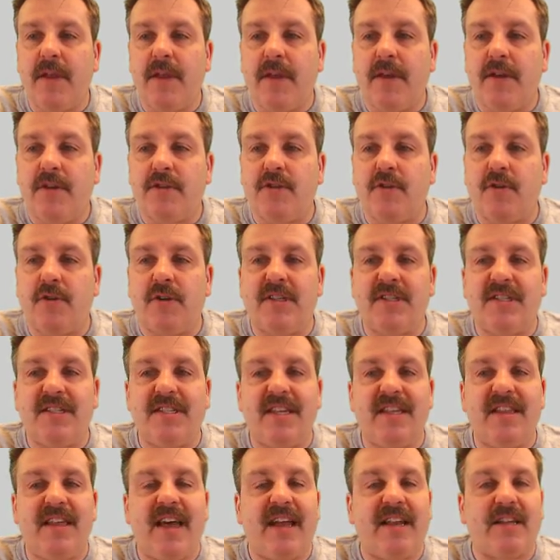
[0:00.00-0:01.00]
So you can
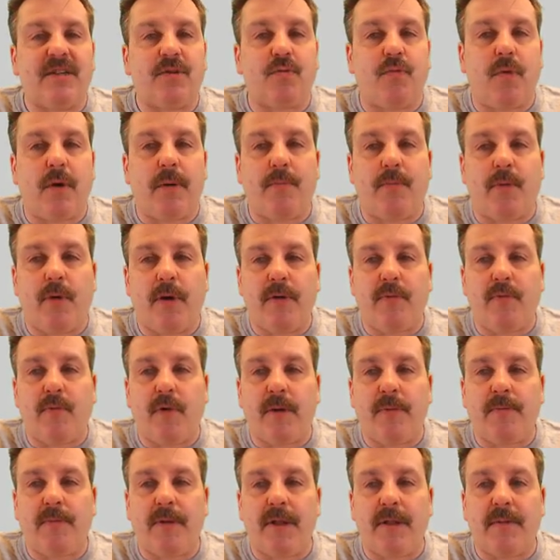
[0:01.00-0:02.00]
see that is
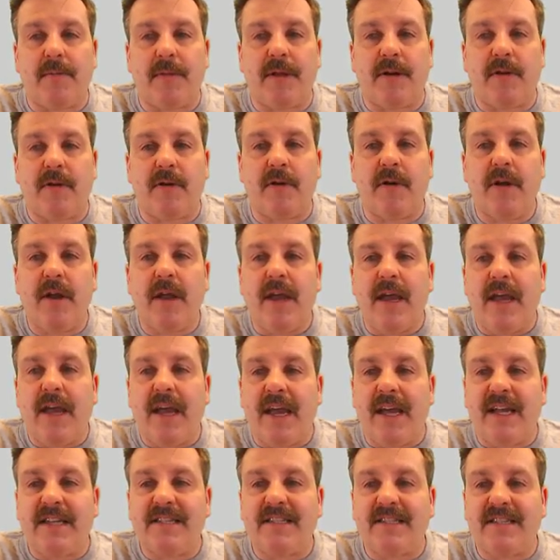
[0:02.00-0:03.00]
1.1 meters.
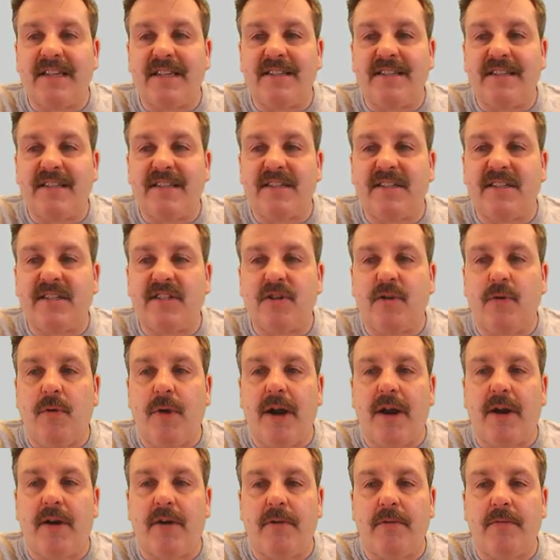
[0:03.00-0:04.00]
And since it's
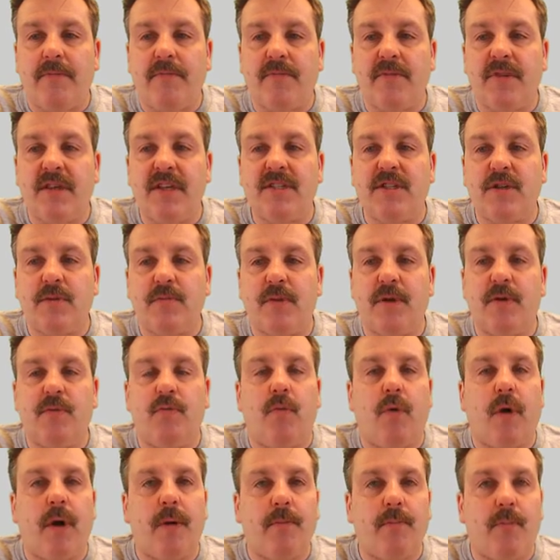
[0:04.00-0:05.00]
square, this will be
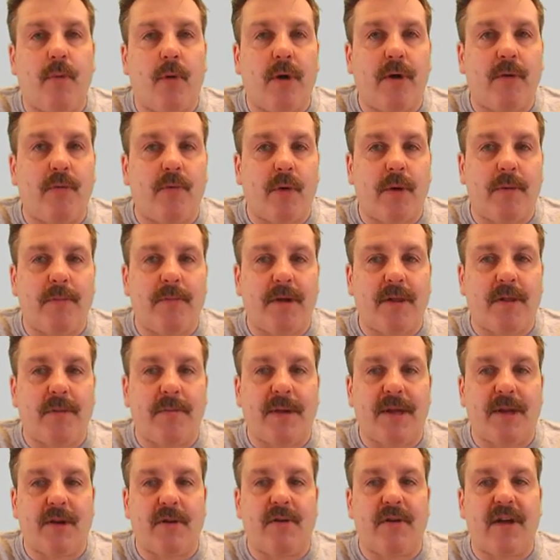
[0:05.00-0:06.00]
1.1
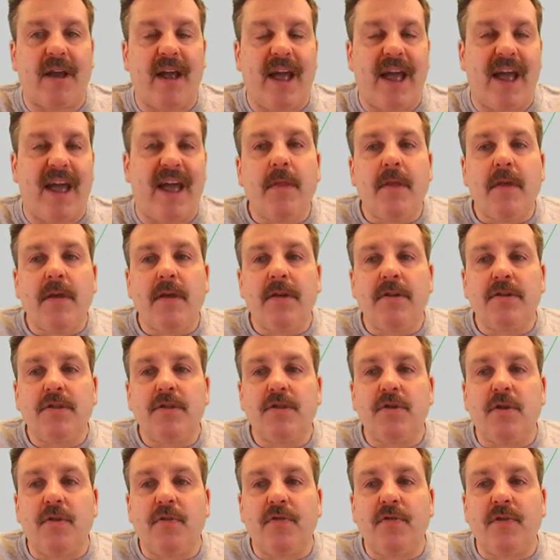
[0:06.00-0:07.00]
meters as well.
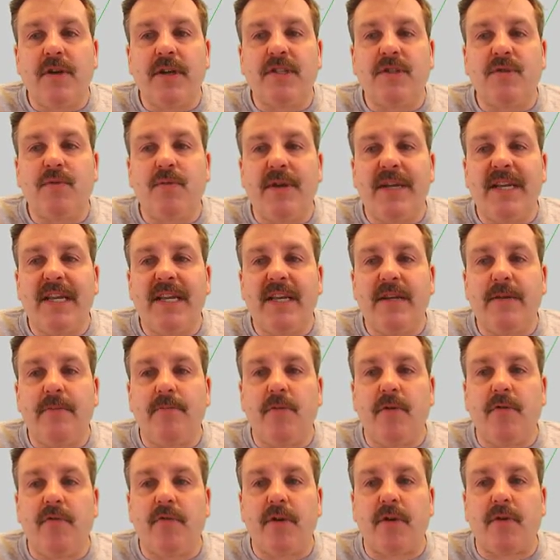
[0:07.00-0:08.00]
So friends, we need to
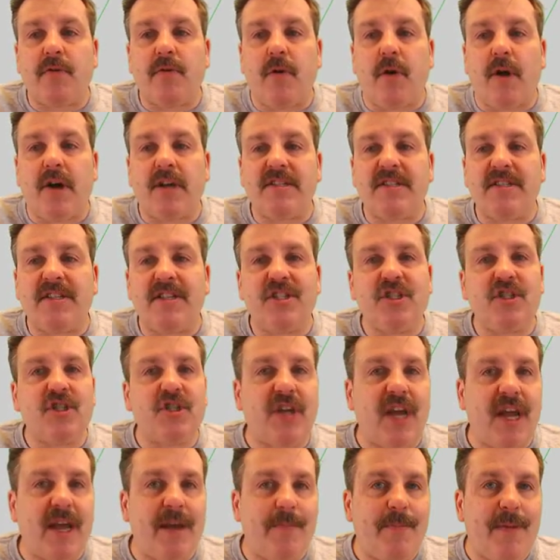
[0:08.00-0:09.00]
move across this
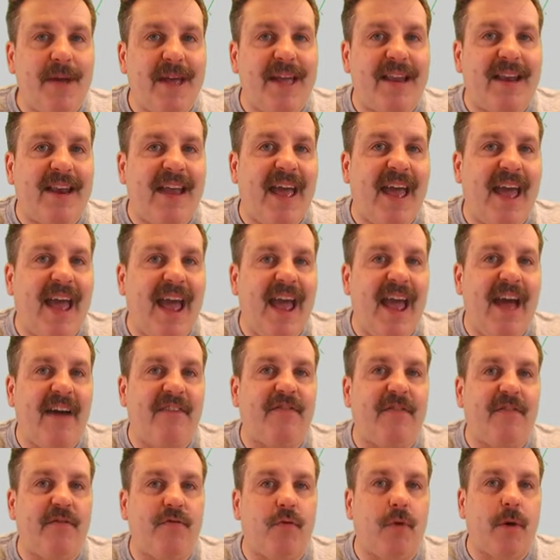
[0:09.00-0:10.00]
shape and
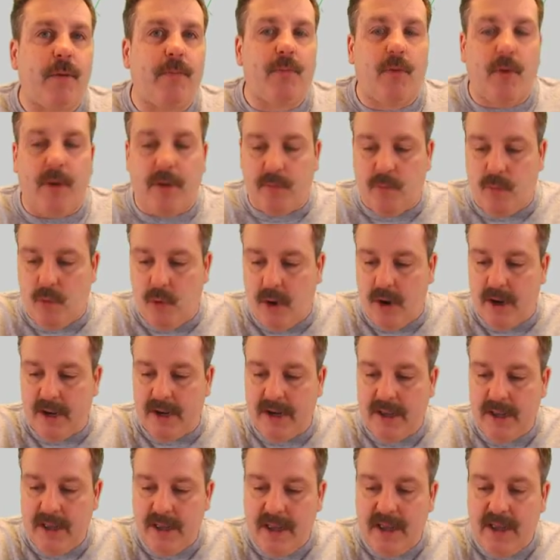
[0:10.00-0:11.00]
half of
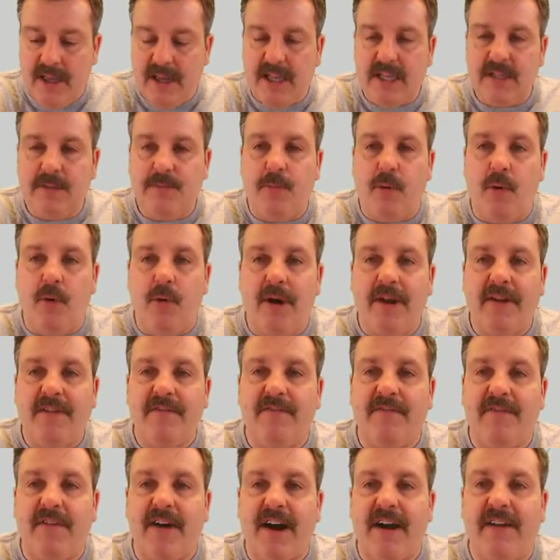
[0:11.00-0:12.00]
1.1 is
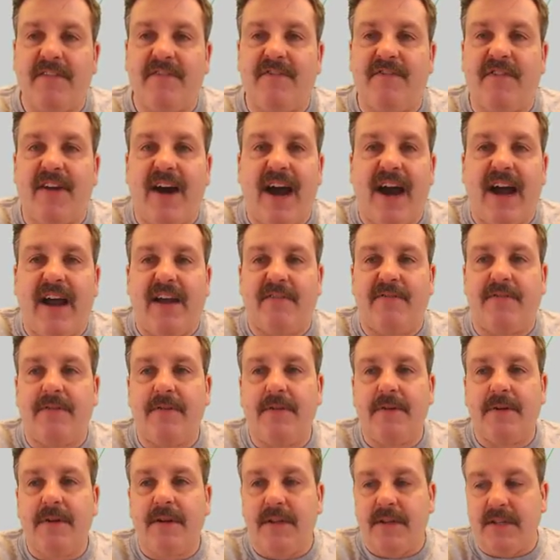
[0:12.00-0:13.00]
0.55.
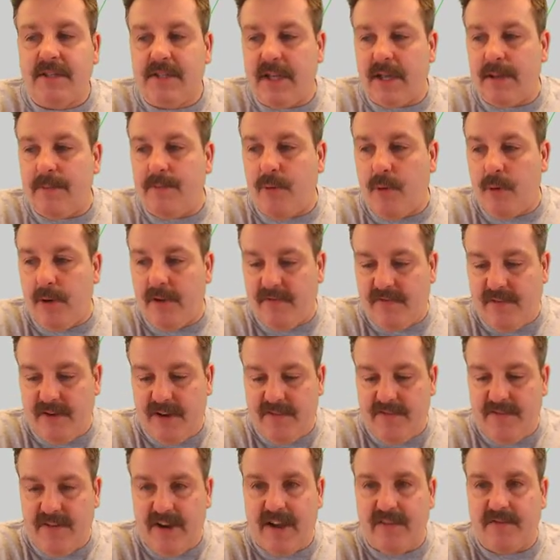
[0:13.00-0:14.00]
Type
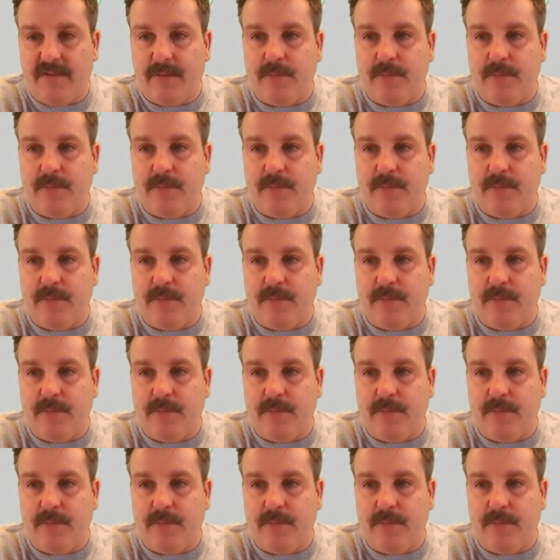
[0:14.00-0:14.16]
0.55 and